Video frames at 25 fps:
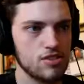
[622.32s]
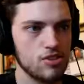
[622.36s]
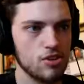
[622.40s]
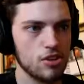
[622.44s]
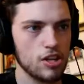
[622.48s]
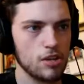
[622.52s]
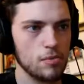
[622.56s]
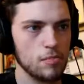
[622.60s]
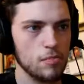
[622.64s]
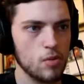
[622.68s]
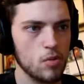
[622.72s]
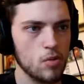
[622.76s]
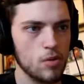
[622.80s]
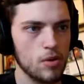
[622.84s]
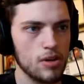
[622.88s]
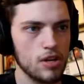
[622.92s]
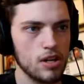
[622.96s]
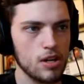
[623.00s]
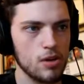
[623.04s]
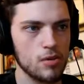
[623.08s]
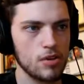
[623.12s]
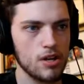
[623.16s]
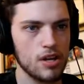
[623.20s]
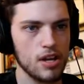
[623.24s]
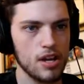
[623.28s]
circuit board.
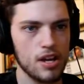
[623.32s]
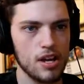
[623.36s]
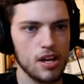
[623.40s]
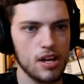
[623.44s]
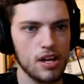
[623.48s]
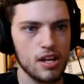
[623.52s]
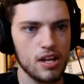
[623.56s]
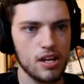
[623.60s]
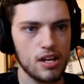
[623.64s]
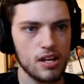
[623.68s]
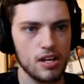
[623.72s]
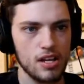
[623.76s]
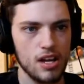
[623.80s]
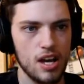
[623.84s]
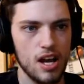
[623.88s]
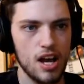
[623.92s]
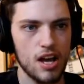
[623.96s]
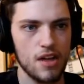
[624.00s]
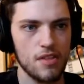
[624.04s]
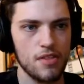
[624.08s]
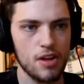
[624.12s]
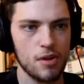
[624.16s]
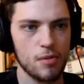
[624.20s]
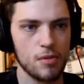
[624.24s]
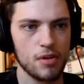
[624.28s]
Okay.
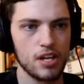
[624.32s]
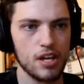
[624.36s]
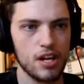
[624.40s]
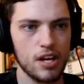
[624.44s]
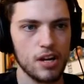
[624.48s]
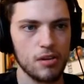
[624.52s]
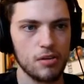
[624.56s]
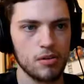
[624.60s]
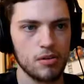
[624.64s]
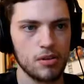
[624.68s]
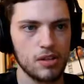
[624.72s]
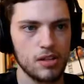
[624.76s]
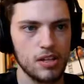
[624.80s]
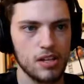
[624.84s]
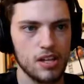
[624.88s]
Ah, there we go.